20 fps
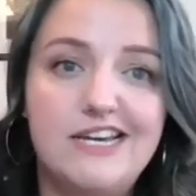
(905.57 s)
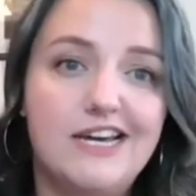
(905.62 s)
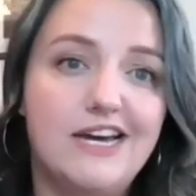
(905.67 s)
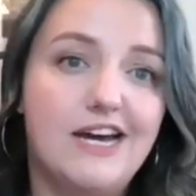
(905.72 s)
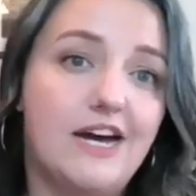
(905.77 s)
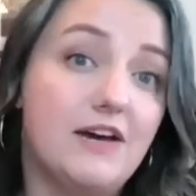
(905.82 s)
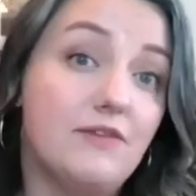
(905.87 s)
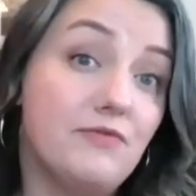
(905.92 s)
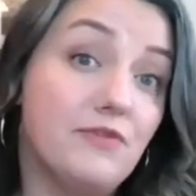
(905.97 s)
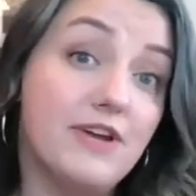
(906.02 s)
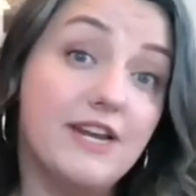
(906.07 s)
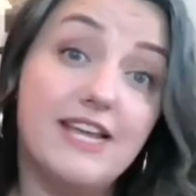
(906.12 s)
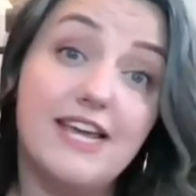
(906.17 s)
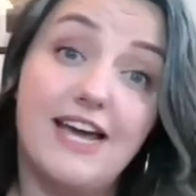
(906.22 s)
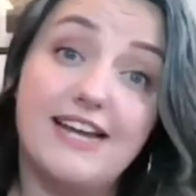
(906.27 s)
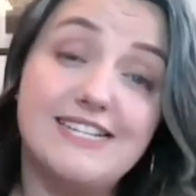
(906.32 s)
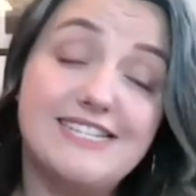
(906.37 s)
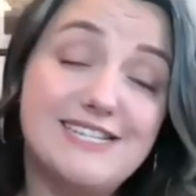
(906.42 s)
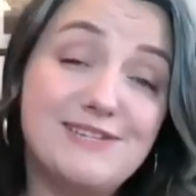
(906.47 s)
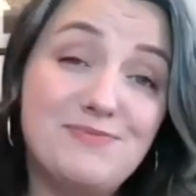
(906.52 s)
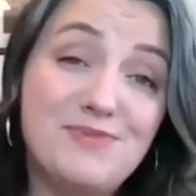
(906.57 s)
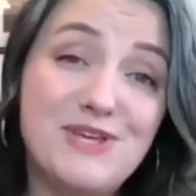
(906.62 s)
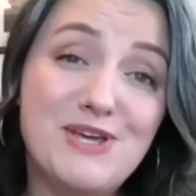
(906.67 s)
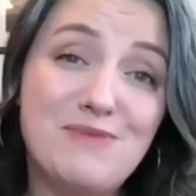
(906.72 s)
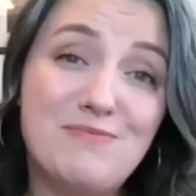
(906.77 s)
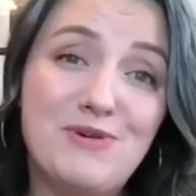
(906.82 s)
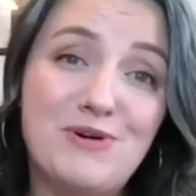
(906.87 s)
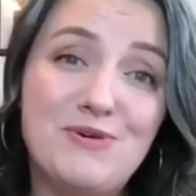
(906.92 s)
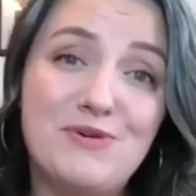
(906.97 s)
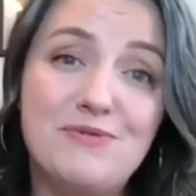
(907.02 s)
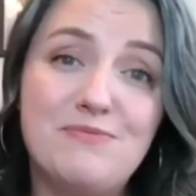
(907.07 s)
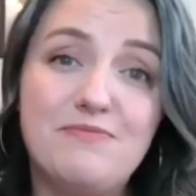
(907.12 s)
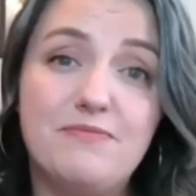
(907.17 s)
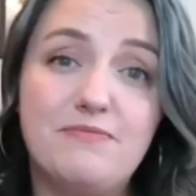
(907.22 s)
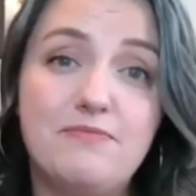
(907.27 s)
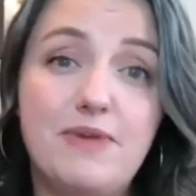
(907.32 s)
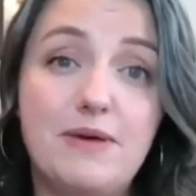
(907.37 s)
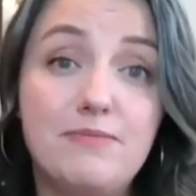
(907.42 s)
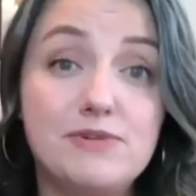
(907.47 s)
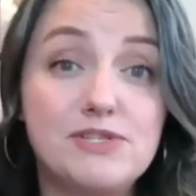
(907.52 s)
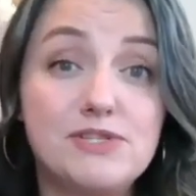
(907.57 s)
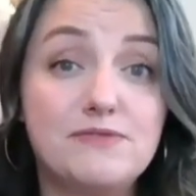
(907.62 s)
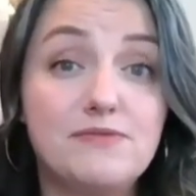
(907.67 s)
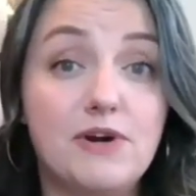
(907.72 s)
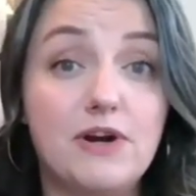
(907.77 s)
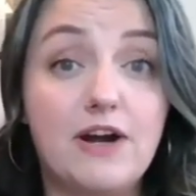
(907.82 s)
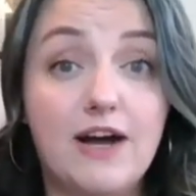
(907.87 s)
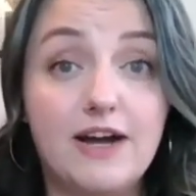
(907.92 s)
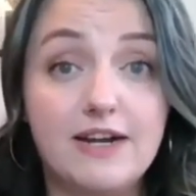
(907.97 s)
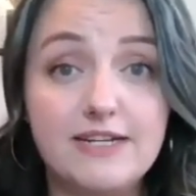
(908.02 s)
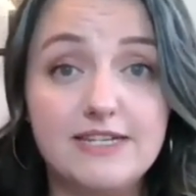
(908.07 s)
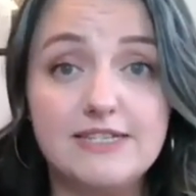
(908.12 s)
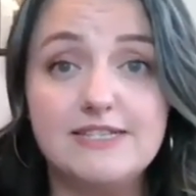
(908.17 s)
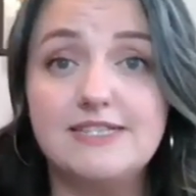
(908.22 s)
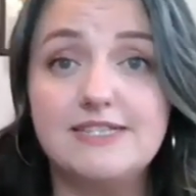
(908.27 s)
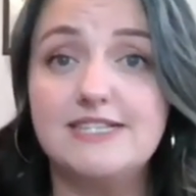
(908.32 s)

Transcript: Uh, for any ITPMO members of our audience,